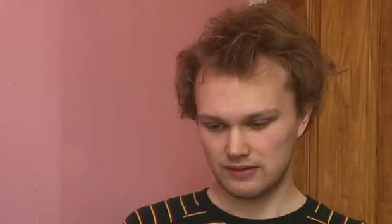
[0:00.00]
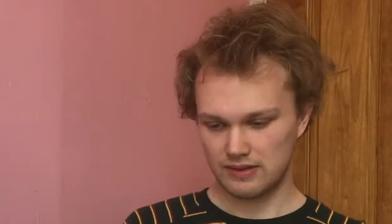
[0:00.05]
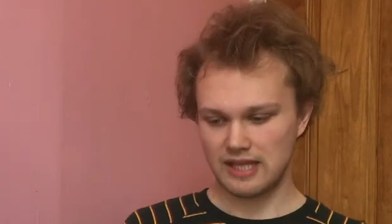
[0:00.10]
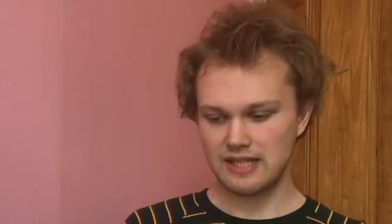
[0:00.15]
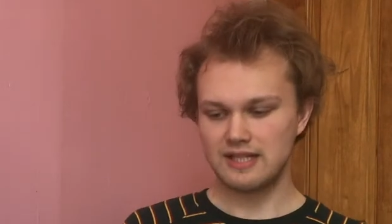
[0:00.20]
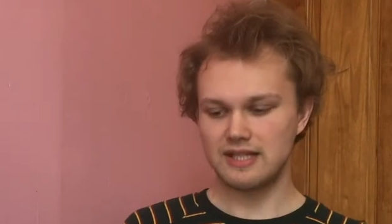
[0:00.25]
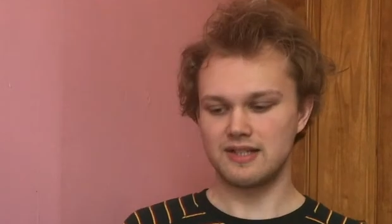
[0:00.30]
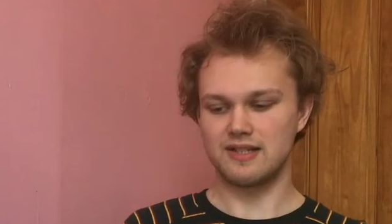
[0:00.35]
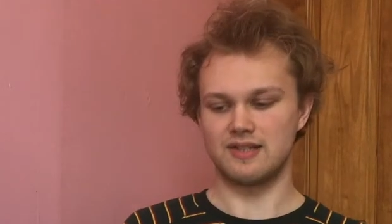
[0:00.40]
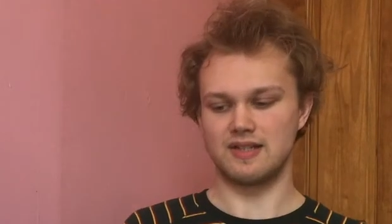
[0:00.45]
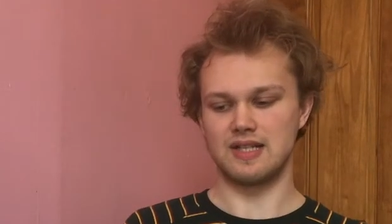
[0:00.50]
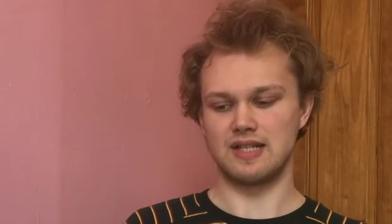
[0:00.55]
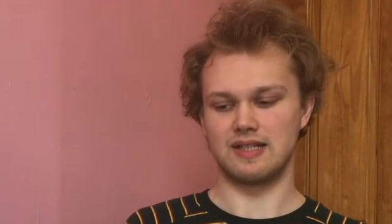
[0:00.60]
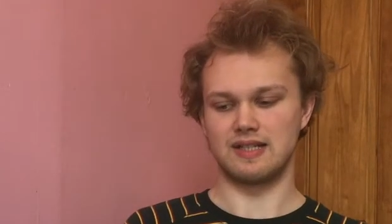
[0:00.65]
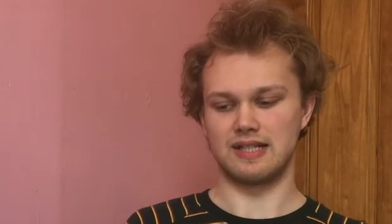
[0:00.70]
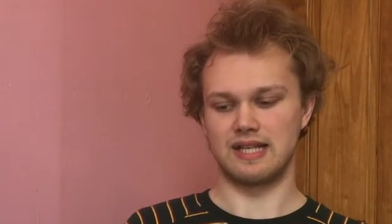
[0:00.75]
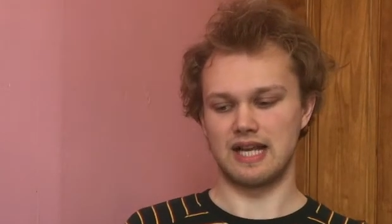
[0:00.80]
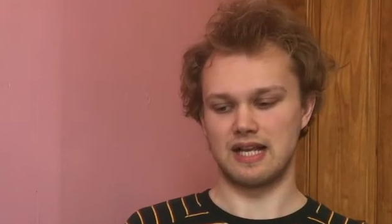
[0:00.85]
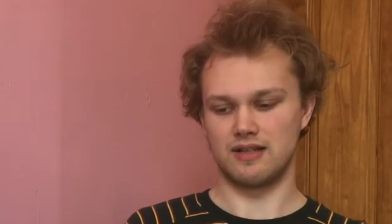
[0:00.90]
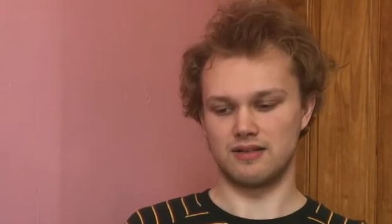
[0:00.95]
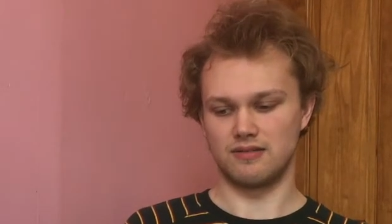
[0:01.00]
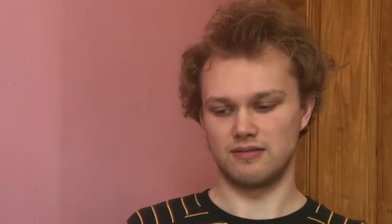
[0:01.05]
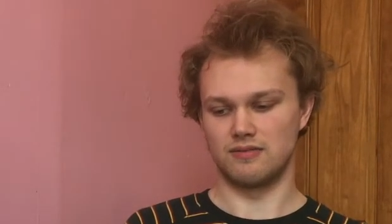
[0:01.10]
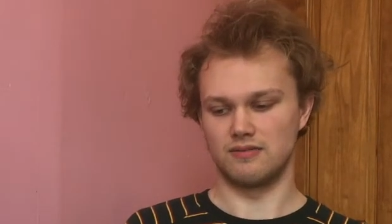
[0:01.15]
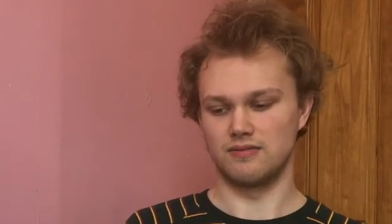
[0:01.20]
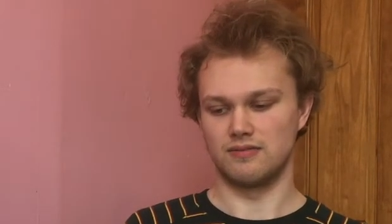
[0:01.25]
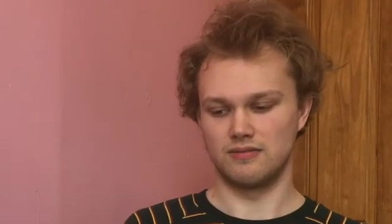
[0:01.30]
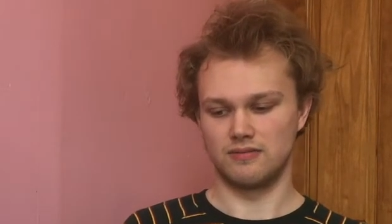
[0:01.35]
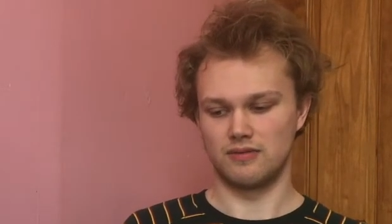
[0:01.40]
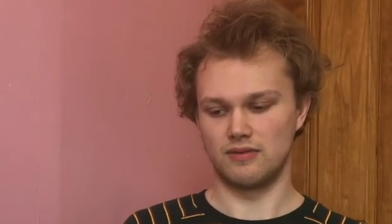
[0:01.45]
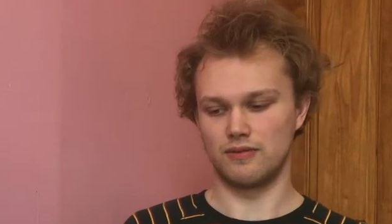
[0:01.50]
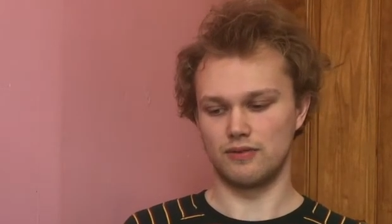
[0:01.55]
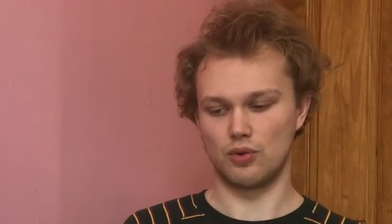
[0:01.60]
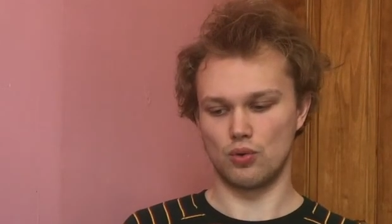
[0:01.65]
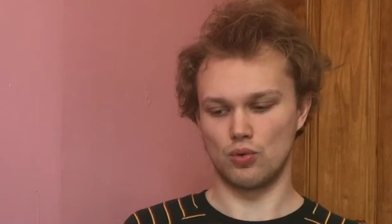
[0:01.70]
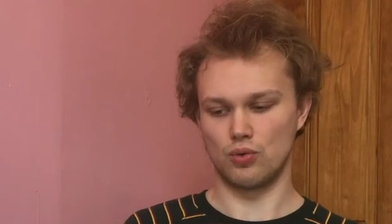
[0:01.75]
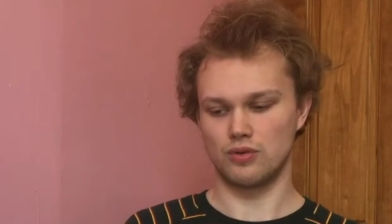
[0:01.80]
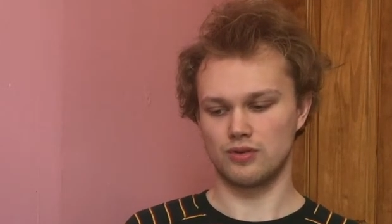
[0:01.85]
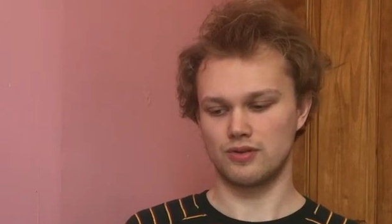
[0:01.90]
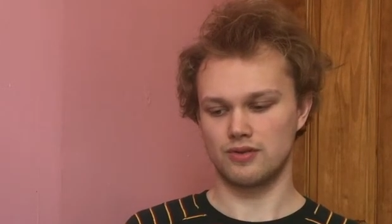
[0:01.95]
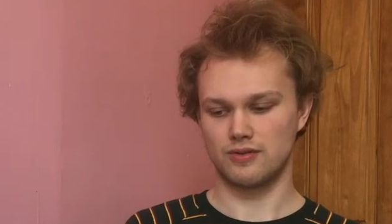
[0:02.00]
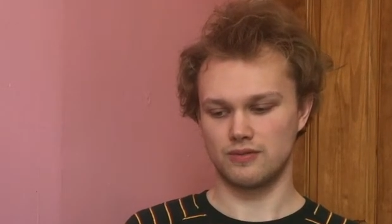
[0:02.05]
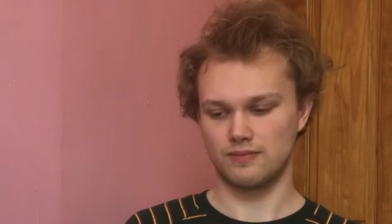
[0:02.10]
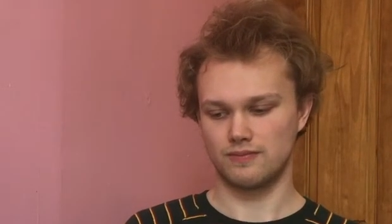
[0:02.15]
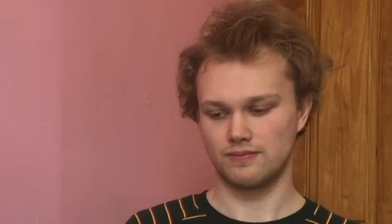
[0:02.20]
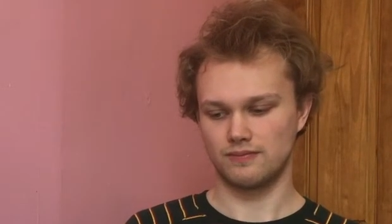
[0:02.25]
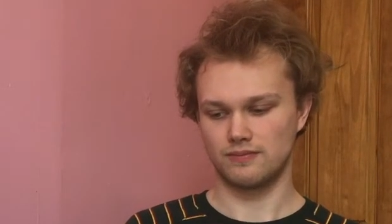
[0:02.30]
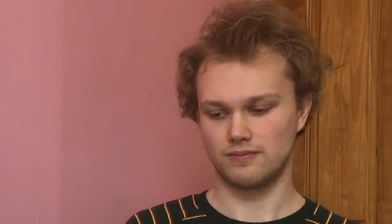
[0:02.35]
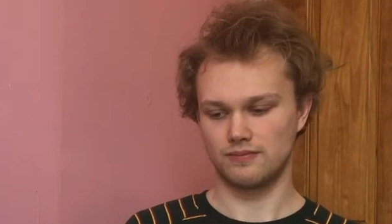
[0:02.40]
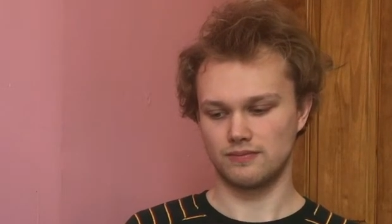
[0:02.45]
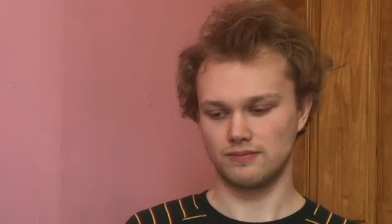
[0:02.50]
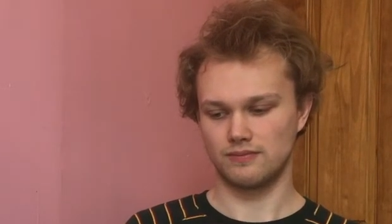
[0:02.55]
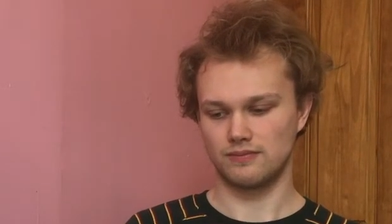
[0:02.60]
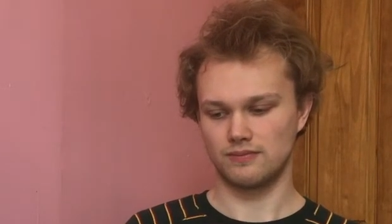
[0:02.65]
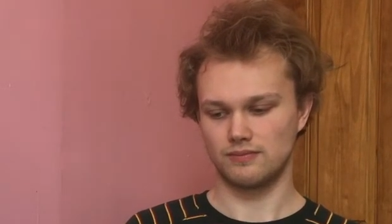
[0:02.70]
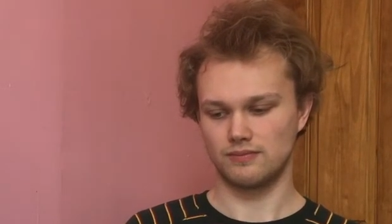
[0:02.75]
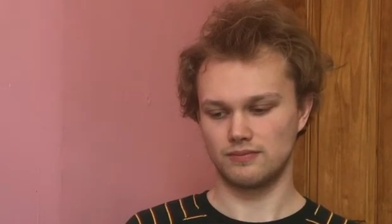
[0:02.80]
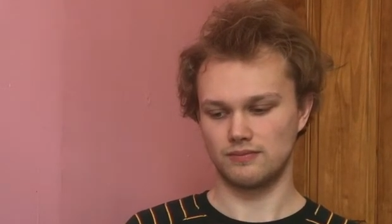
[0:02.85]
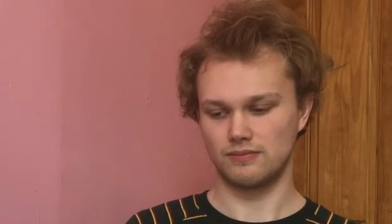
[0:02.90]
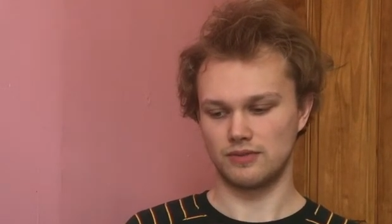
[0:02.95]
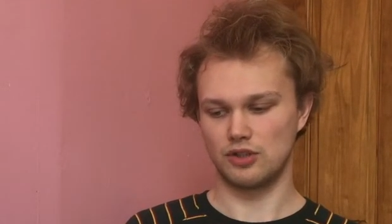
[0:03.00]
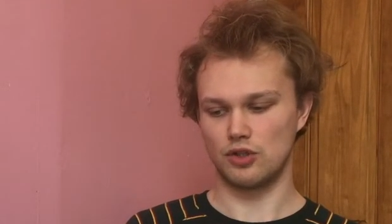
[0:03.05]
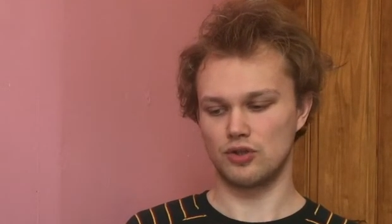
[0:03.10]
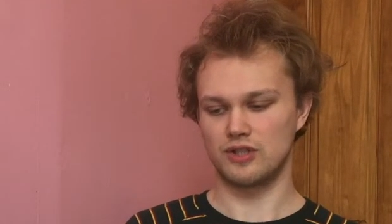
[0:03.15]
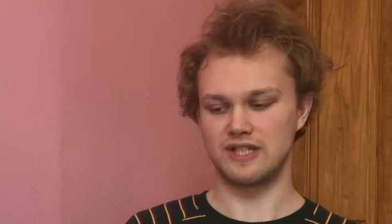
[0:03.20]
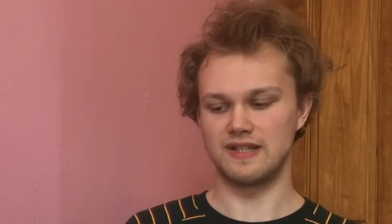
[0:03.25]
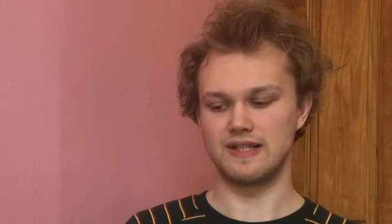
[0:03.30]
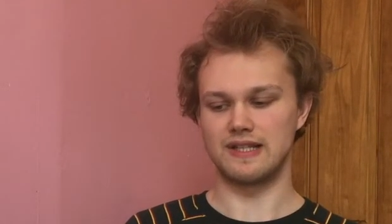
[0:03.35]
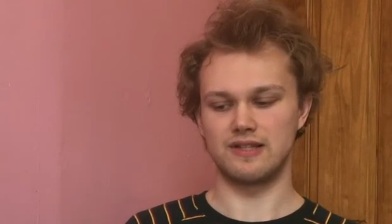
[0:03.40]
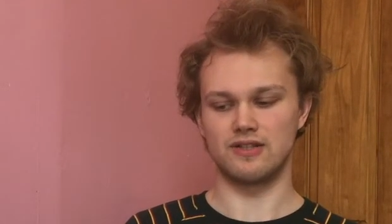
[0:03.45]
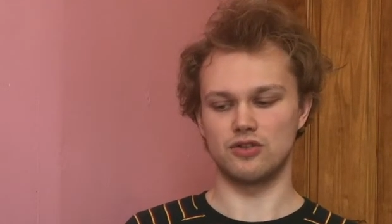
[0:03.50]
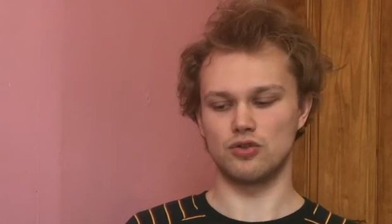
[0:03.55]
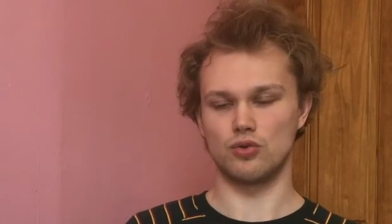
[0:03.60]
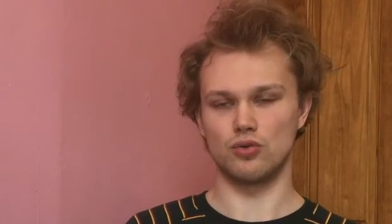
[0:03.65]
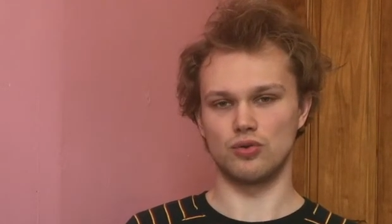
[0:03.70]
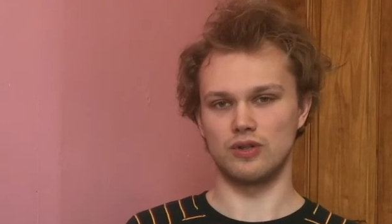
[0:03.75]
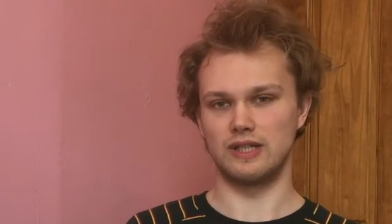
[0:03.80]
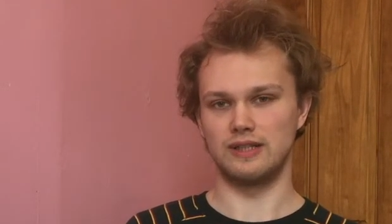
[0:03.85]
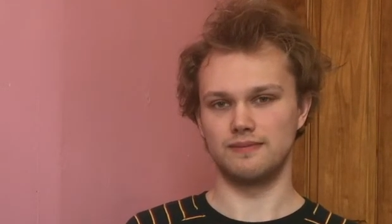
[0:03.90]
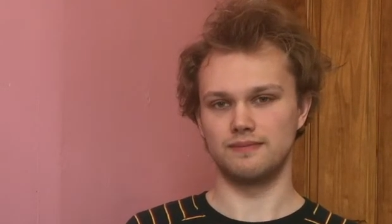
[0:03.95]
They did see it again, of course, but not in this story.